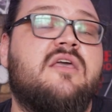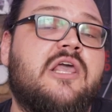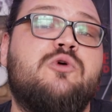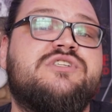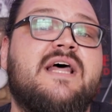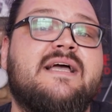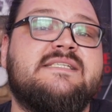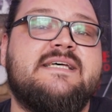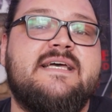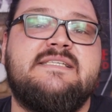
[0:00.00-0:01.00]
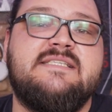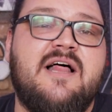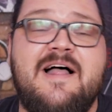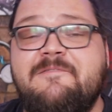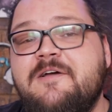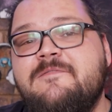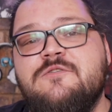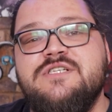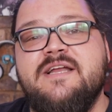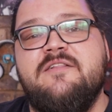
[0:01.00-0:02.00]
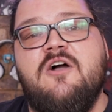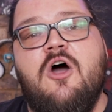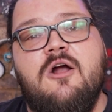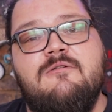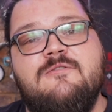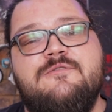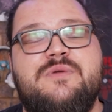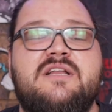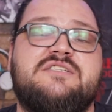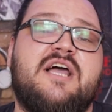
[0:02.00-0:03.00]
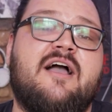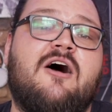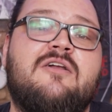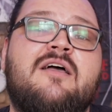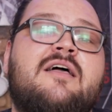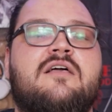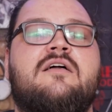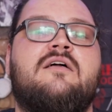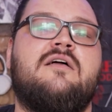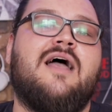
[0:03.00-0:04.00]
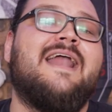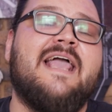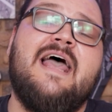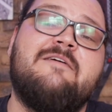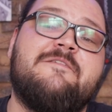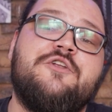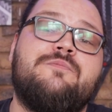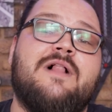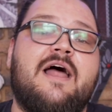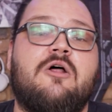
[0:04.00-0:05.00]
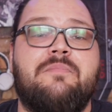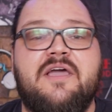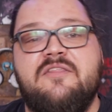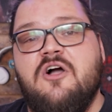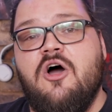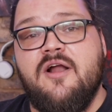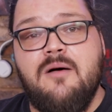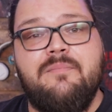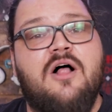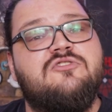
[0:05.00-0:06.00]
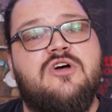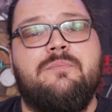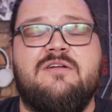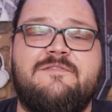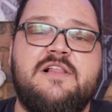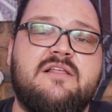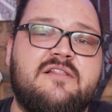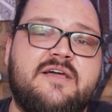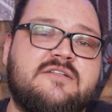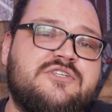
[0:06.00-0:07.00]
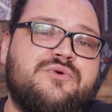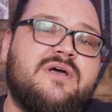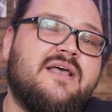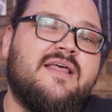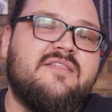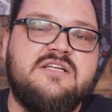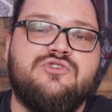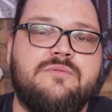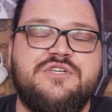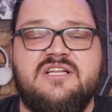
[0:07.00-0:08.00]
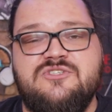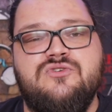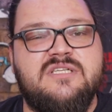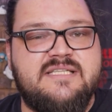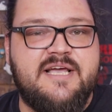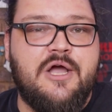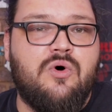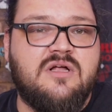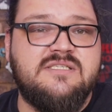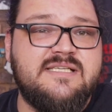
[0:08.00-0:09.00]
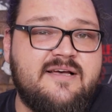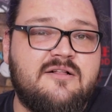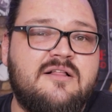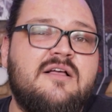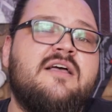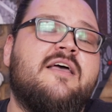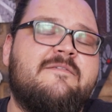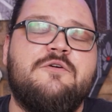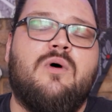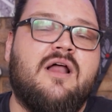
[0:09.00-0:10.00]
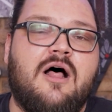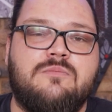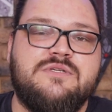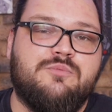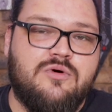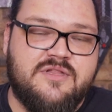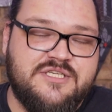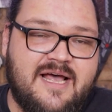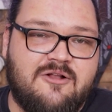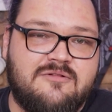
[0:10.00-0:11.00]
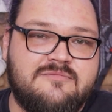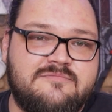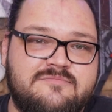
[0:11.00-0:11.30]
Huge thanks to ASUS South Africa for sending the card over for me to check out. And again, if you do plan on picking the card up, I'll drop an affiliate link to it in the description as soon as they go on sale if you want to help support the channel.